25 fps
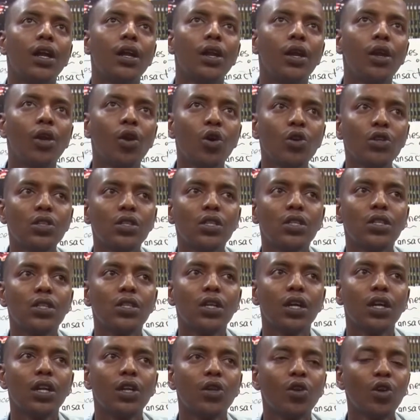not
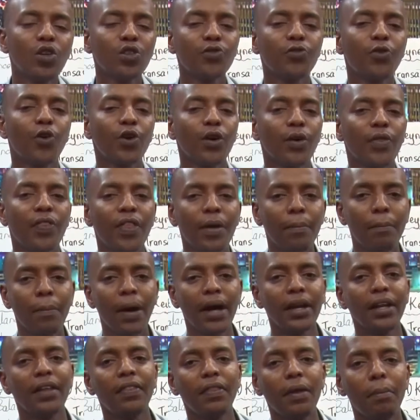for the
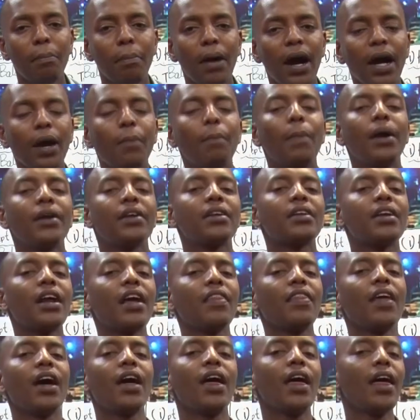money in the bank, but
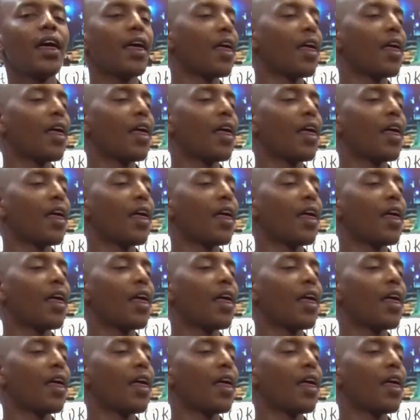rather